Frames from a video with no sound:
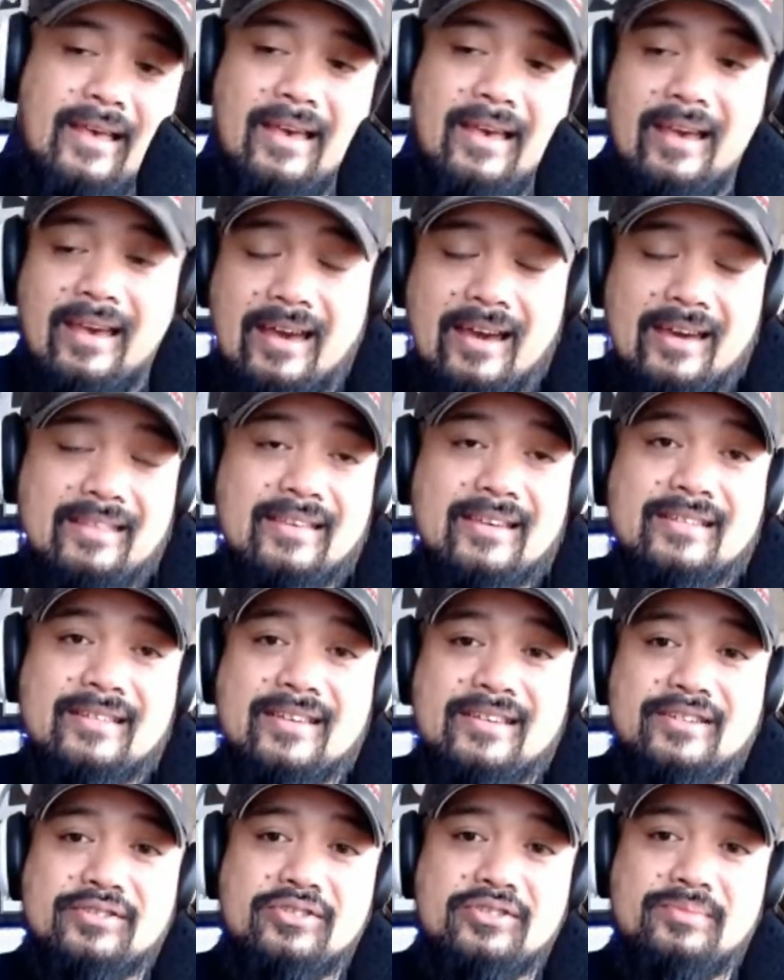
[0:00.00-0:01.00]
I think
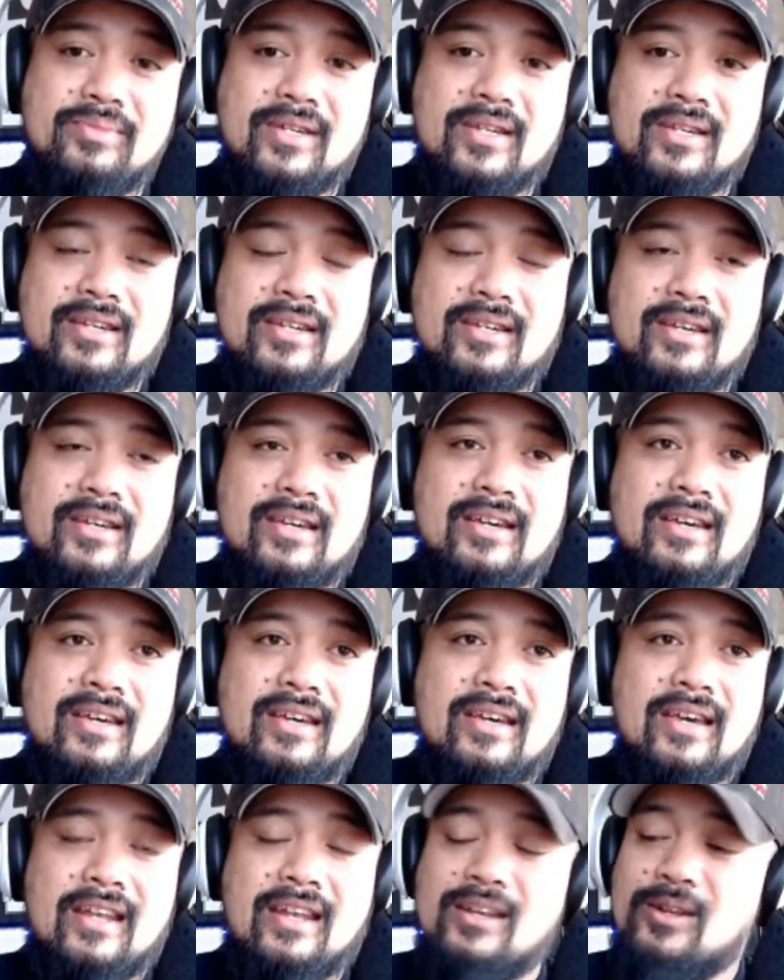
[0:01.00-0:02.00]
they should be.
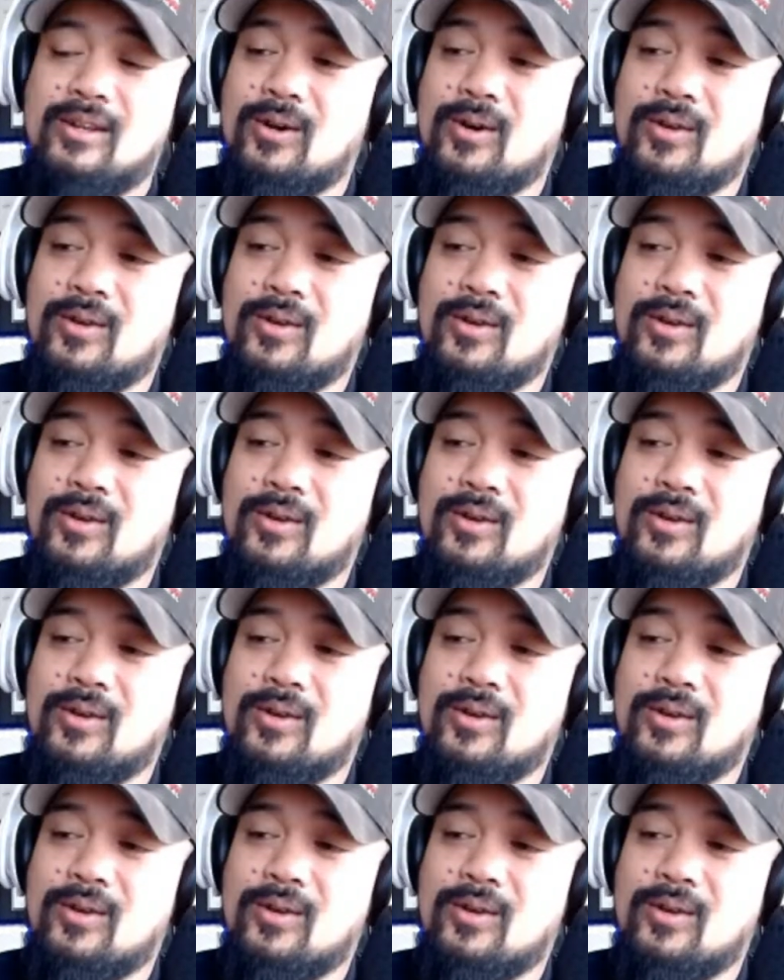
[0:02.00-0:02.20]
And I know